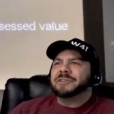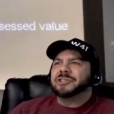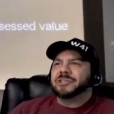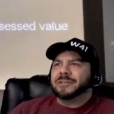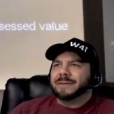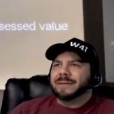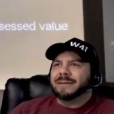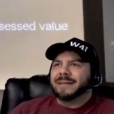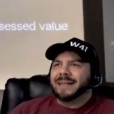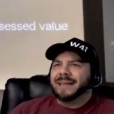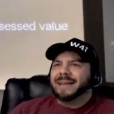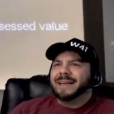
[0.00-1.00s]

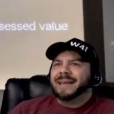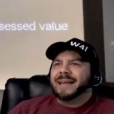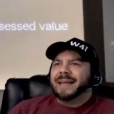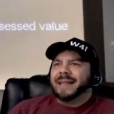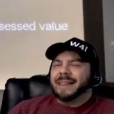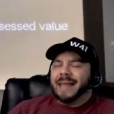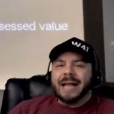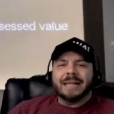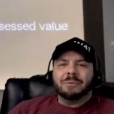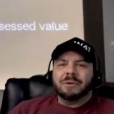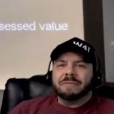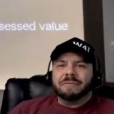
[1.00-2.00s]
insurance,
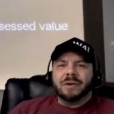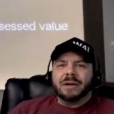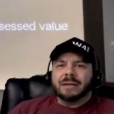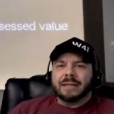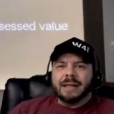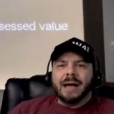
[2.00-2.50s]
that's what funds the